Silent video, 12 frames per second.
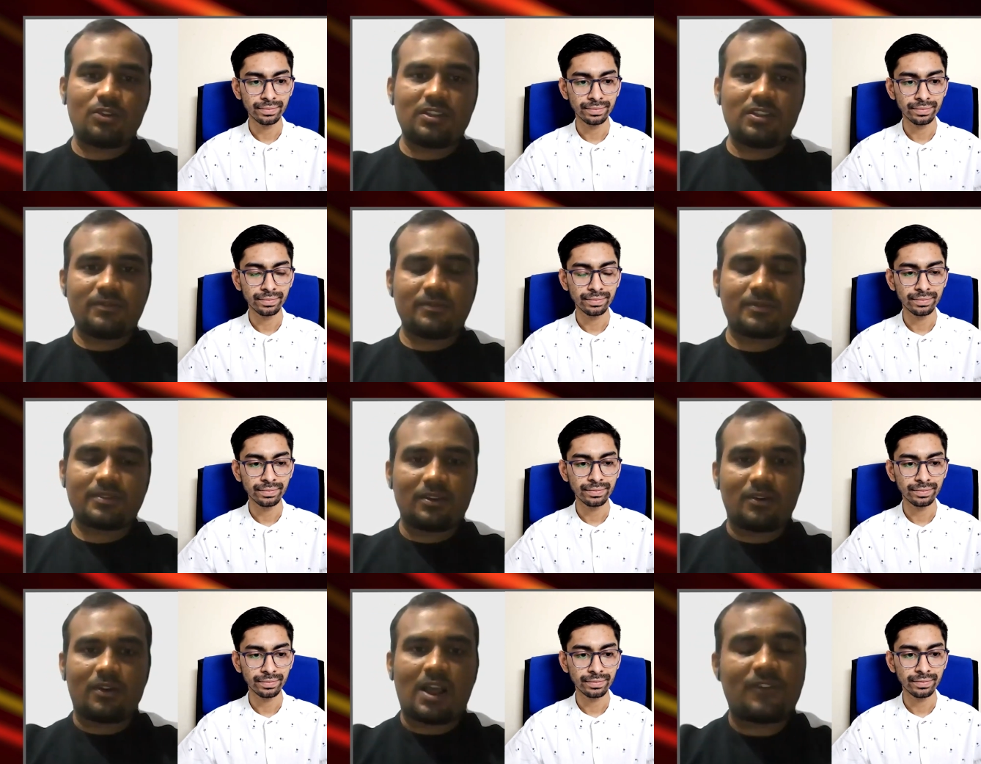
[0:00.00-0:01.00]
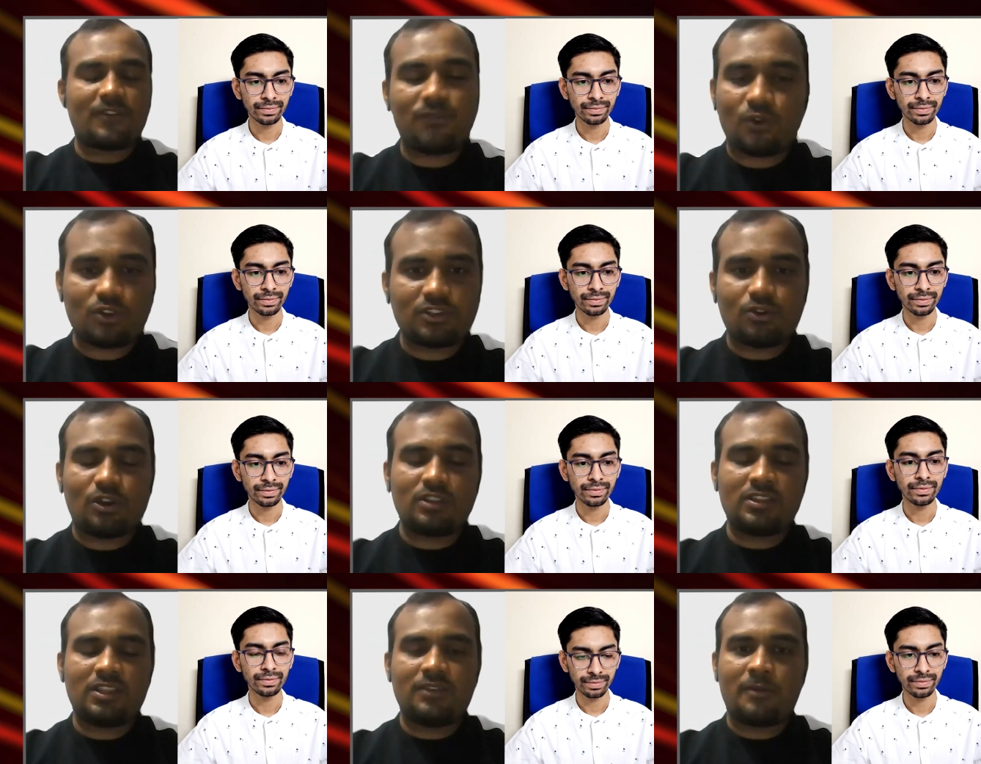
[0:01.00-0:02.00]
Speaker 1: on the After focusing
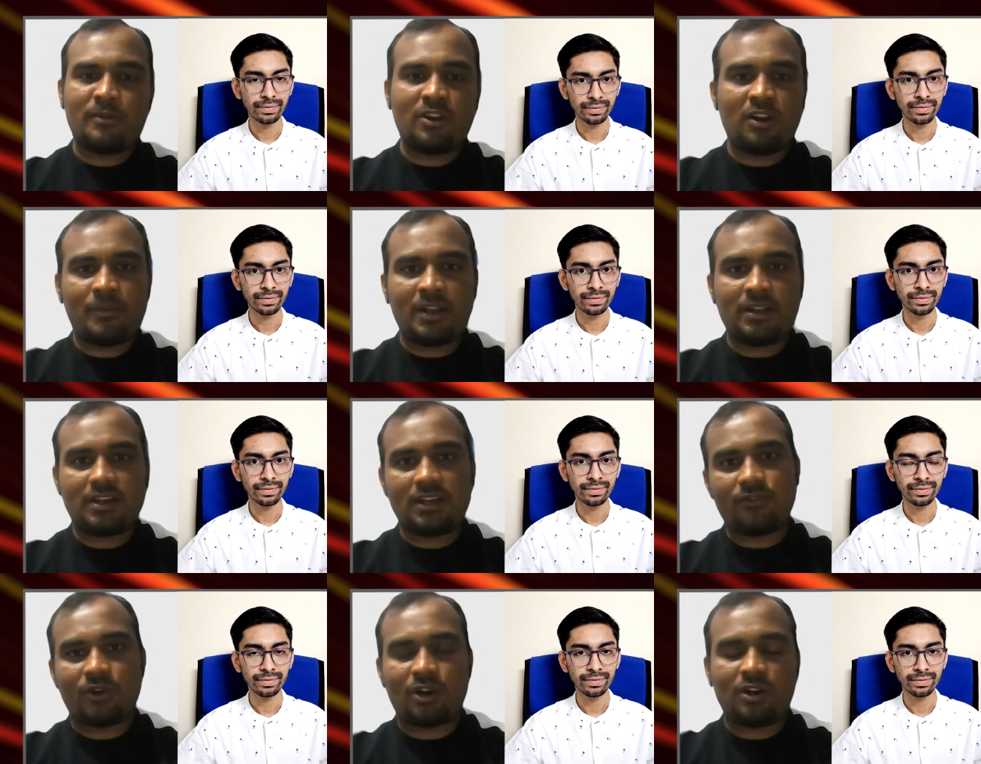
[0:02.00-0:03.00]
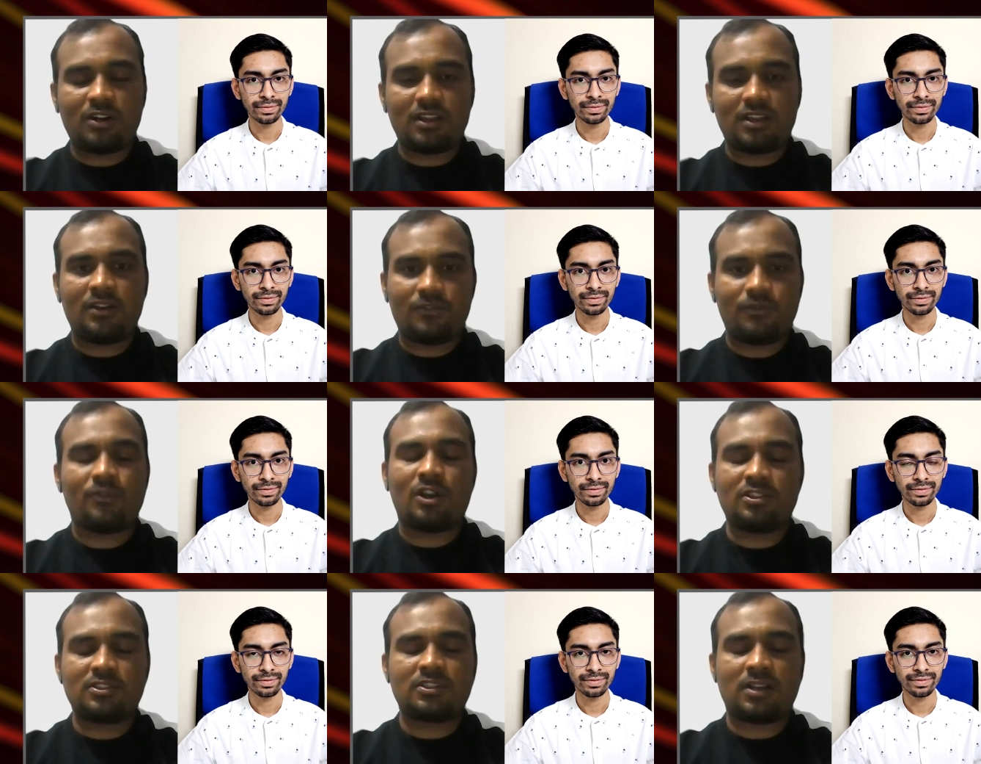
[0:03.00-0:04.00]
on the web development, it was, it
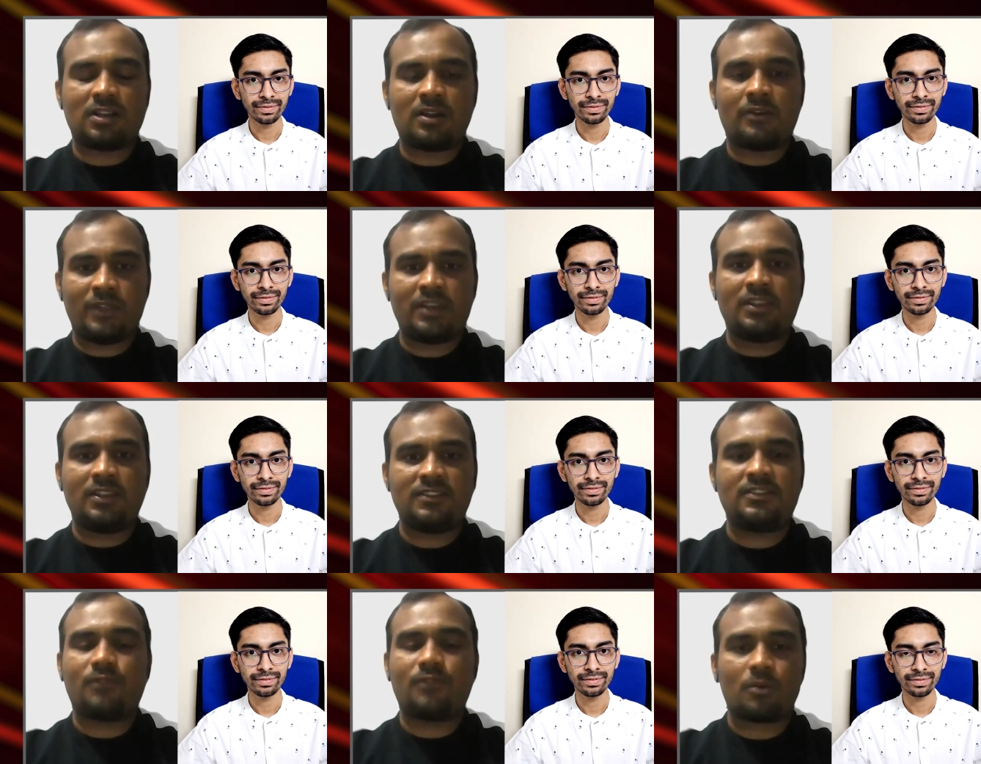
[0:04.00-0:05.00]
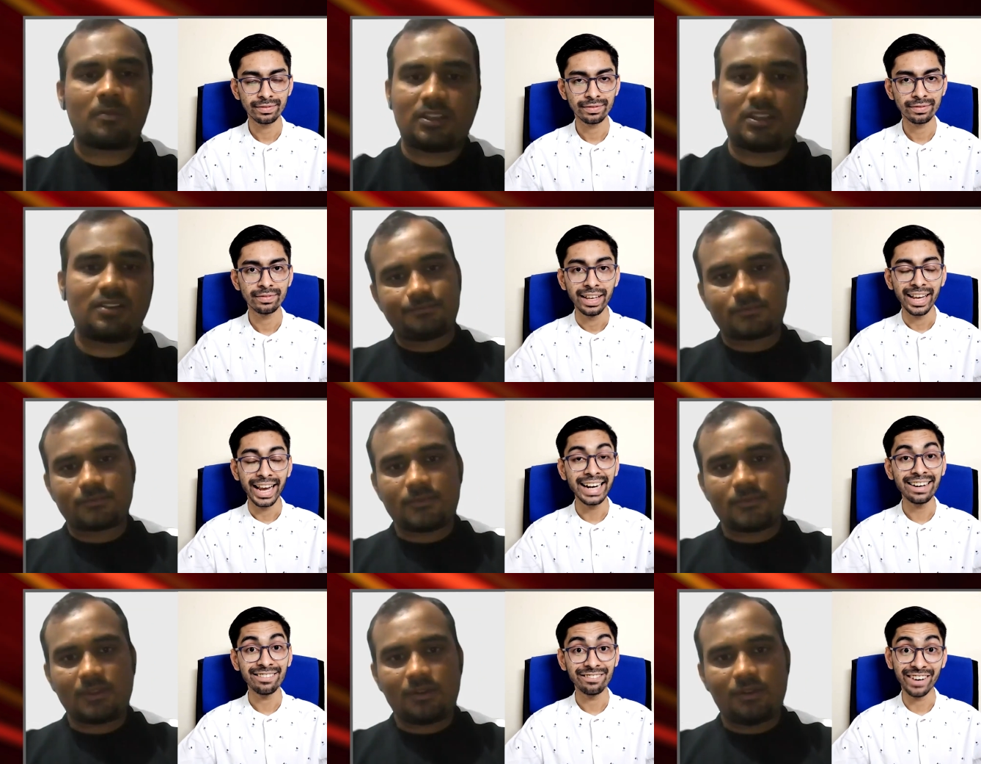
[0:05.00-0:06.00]
was uh, very easy for me.
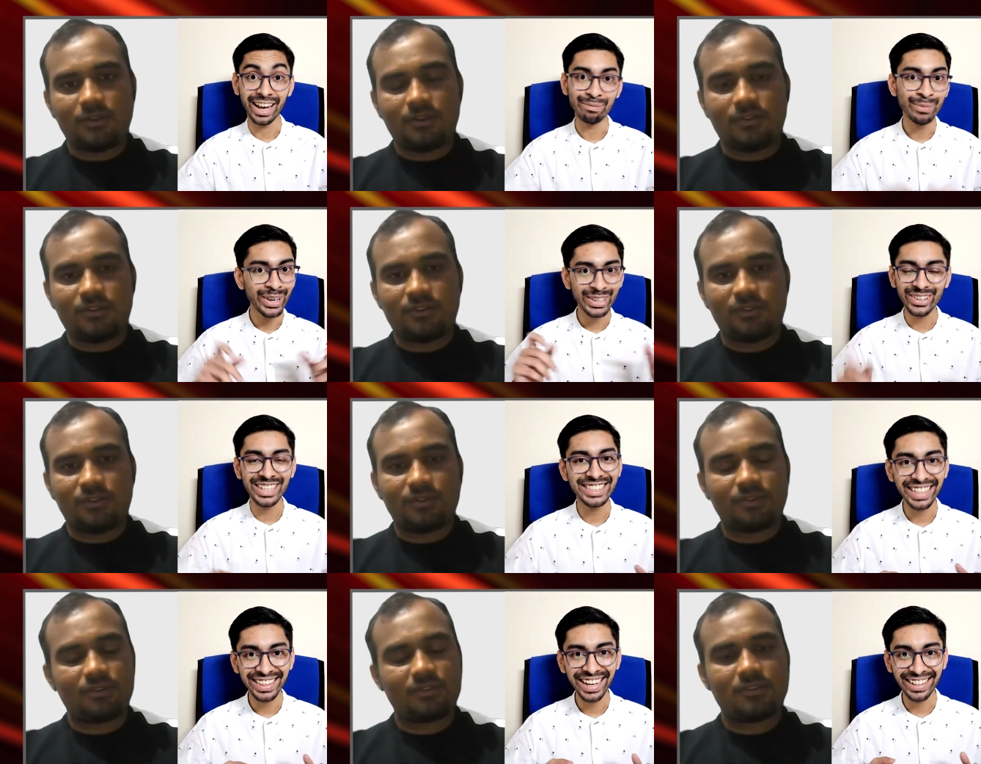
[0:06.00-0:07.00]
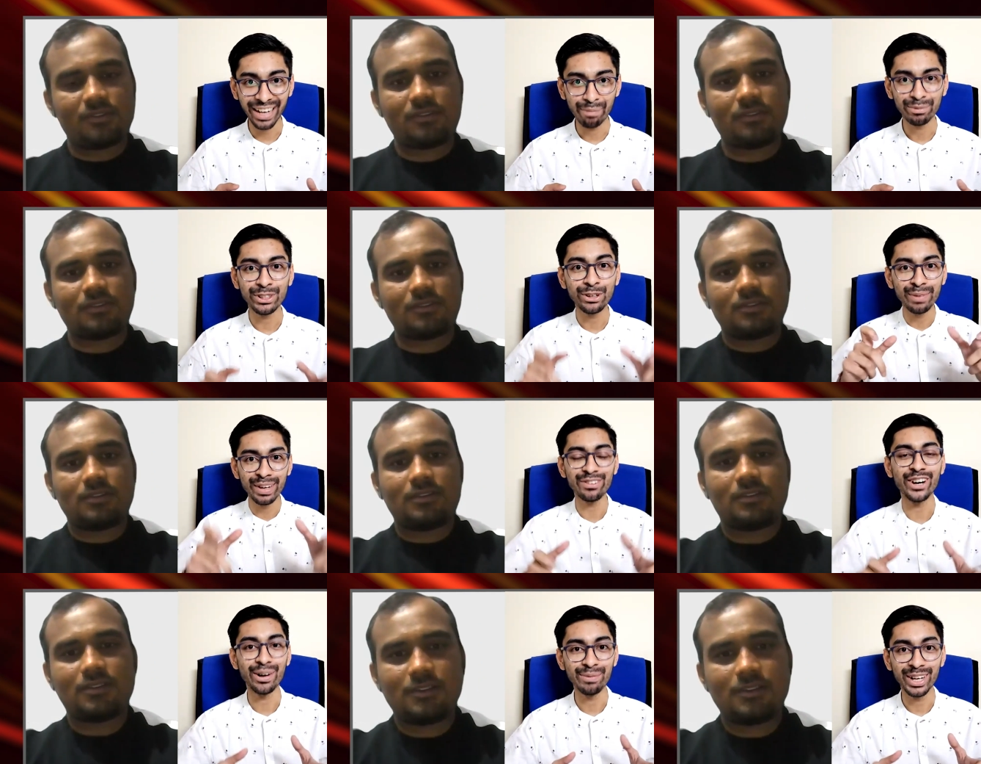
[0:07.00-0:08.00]
Speaker 2: And one more question that comes to me
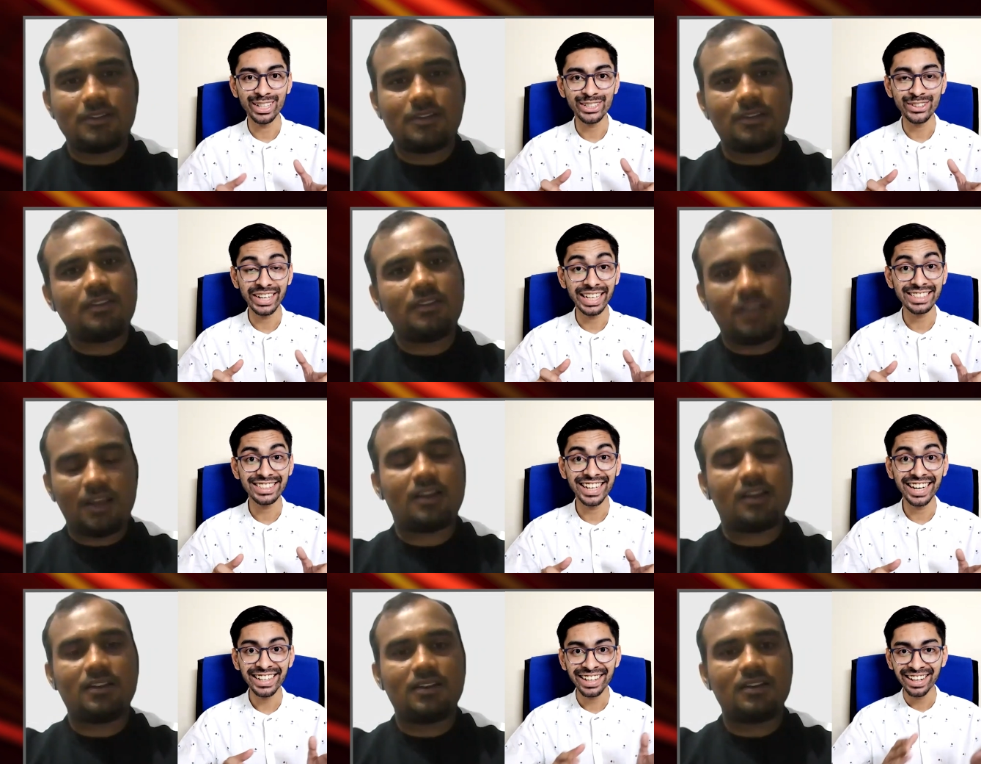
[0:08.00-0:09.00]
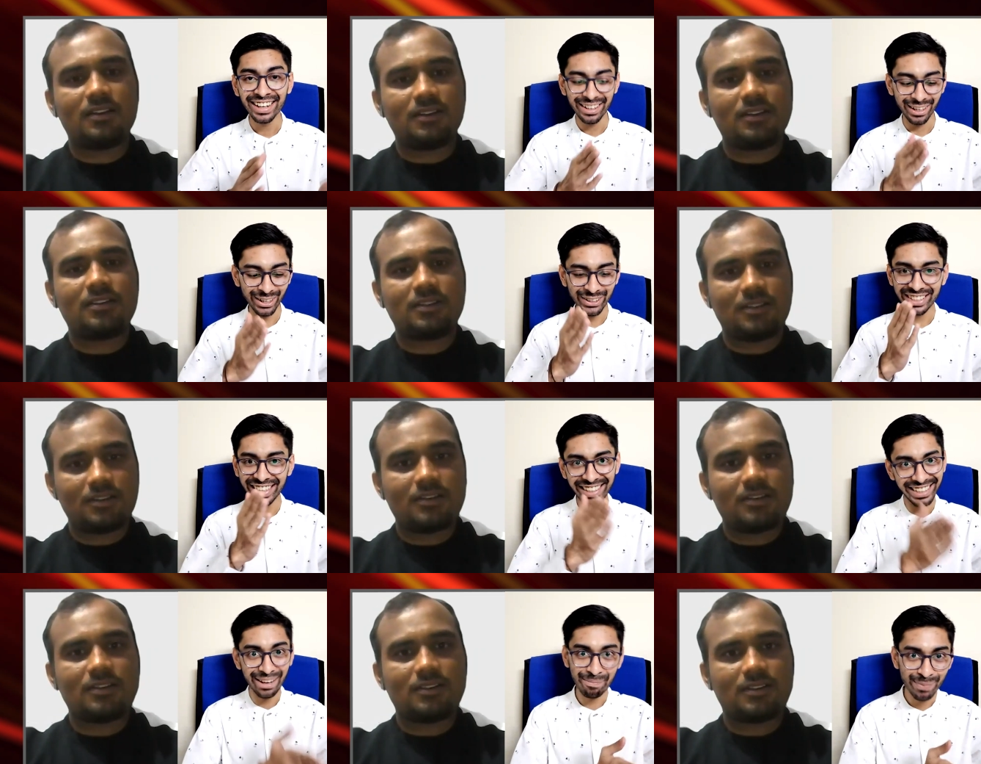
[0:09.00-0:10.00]
from your story is yeah, that yeah. Now you
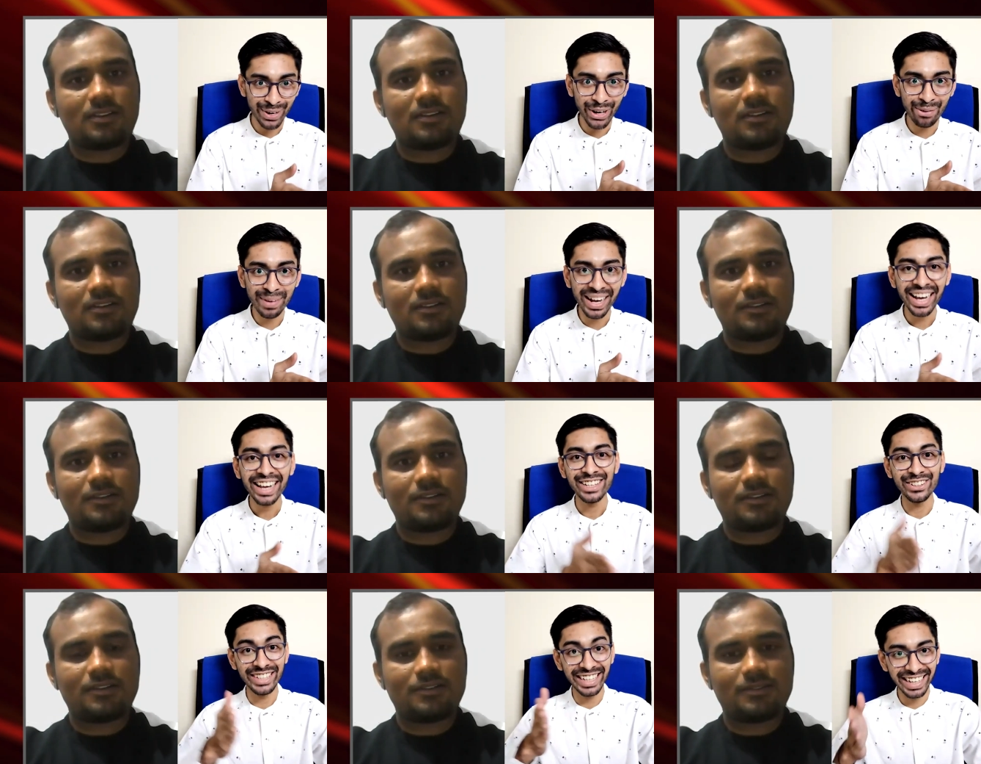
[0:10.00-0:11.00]
did diploma, you did